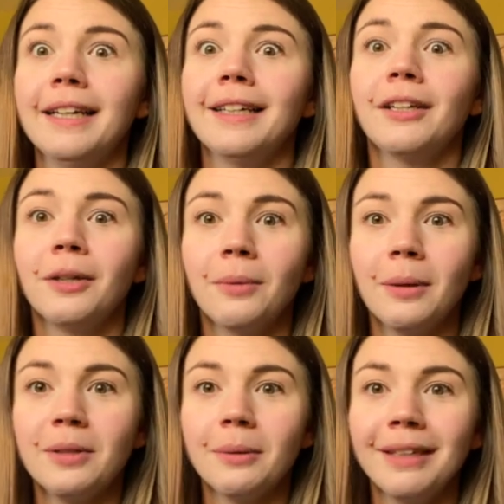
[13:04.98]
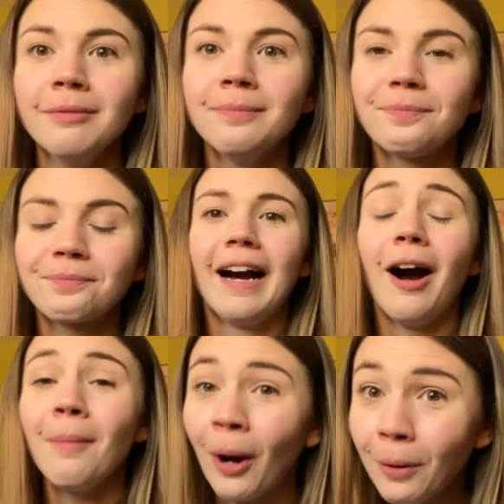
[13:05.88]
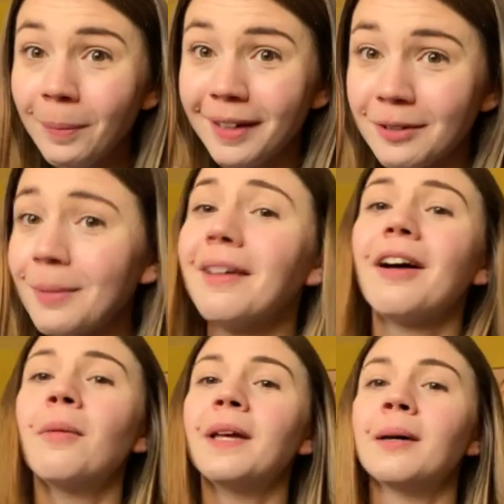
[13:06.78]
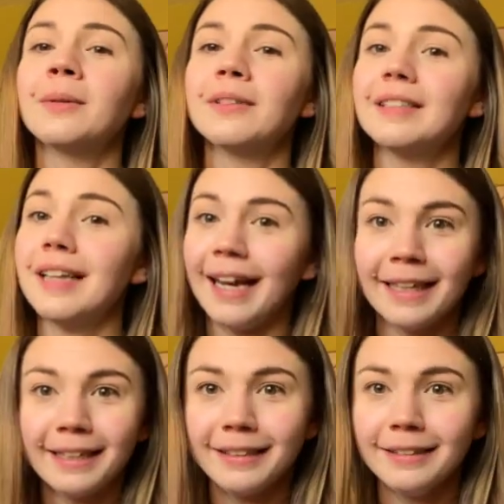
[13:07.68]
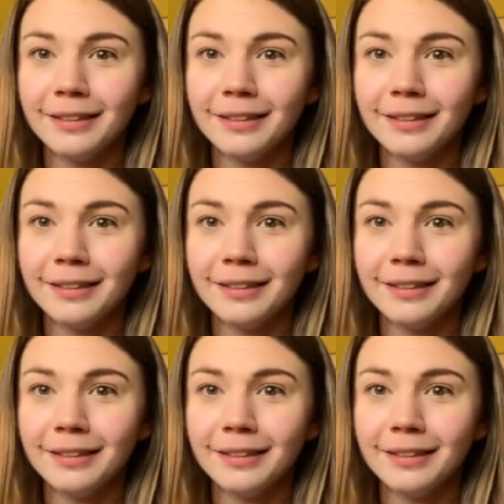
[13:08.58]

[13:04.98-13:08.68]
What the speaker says: know what I'm doing. I'm hoping as well that I'll be able to take